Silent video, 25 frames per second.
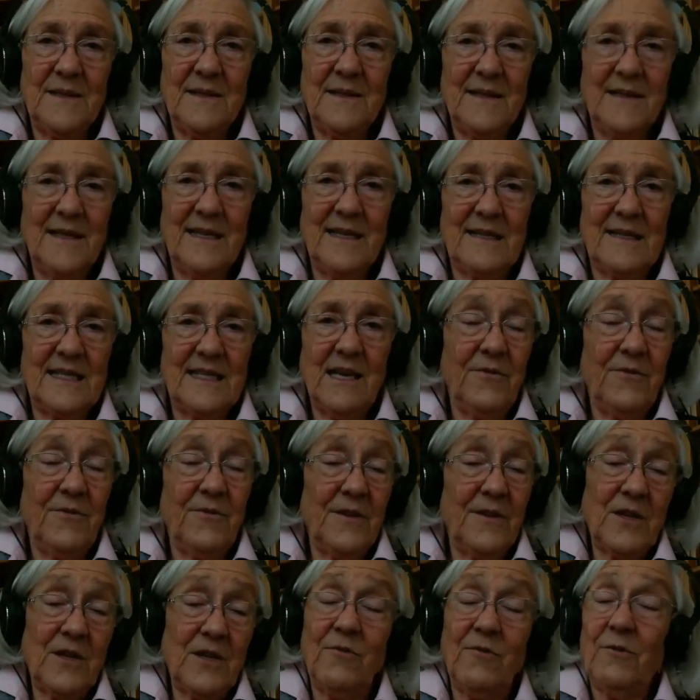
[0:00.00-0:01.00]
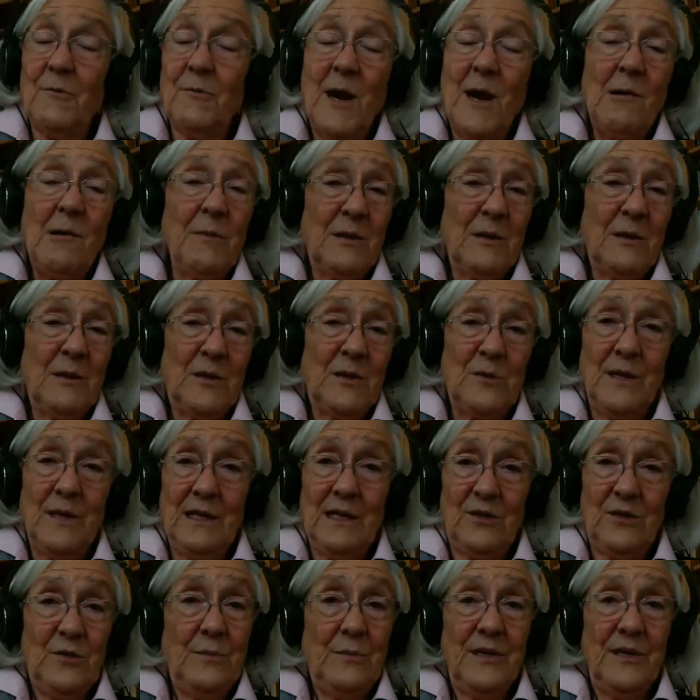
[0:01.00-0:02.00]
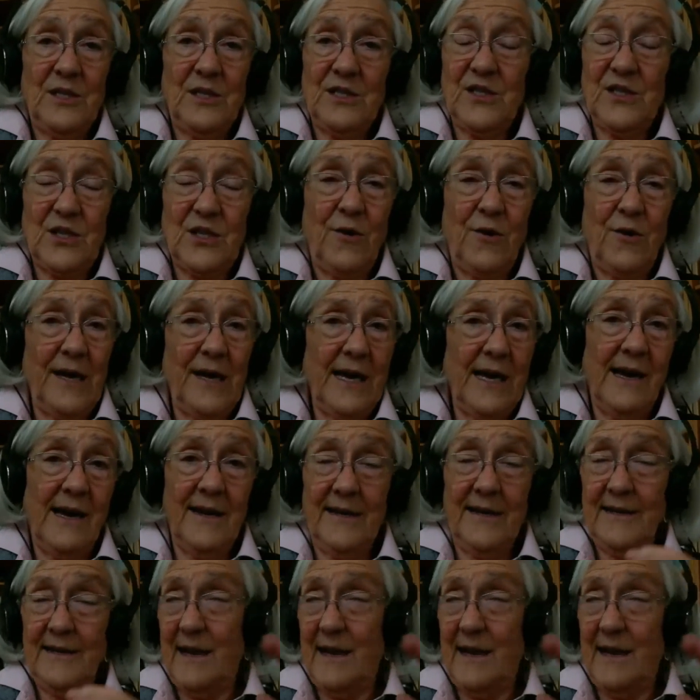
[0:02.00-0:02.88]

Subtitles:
itself is overwhelming to me. Too much is going on.